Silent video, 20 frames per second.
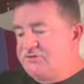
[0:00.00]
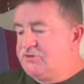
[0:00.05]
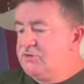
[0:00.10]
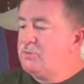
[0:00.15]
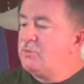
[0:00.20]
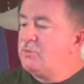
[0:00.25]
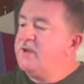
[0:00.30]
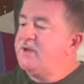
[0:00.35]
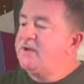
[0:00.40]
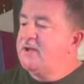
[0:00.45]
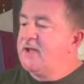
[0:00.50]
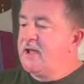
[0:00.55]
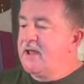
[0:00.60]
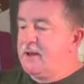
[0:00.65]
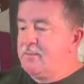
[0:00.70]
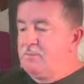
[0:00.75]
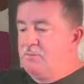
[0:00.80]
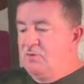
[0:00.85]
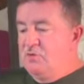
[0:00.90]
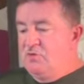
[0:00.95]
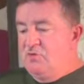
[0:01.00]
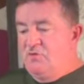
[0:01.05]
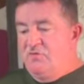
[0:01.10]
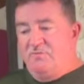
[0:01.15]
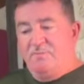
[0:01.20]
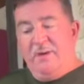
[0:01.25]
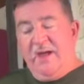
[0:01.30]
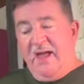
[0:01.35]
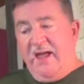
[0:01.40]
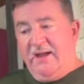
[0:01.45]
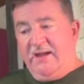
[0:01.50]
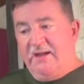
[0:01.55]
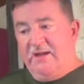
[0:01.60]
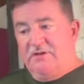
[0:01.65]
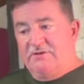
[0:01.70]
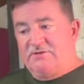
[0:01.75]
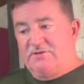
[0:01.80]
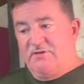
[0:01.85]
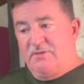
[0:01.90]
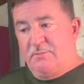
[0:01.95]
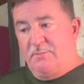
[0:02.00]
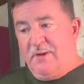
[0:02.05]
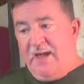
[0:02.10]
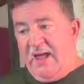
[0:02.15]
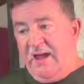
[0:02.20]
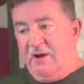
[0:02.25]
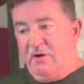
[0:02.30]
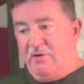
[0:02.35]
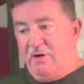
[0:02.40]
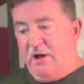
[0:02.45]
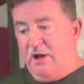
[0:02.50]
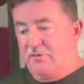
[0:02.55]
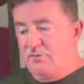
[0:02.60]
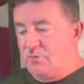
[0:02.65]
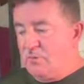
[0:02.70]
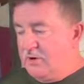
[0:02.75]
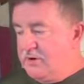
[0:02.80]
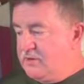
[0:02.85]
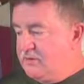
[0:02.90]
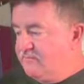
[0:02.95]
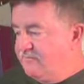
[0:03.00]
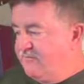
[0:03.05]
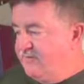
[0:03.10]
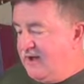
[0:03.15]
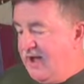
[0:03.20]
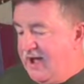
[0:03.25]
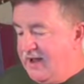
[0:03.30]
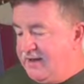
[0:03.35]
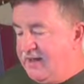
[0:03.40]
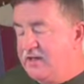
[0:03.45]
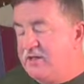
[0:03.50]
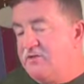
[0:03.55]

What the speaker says: You to kind of move back into the background where you've got it,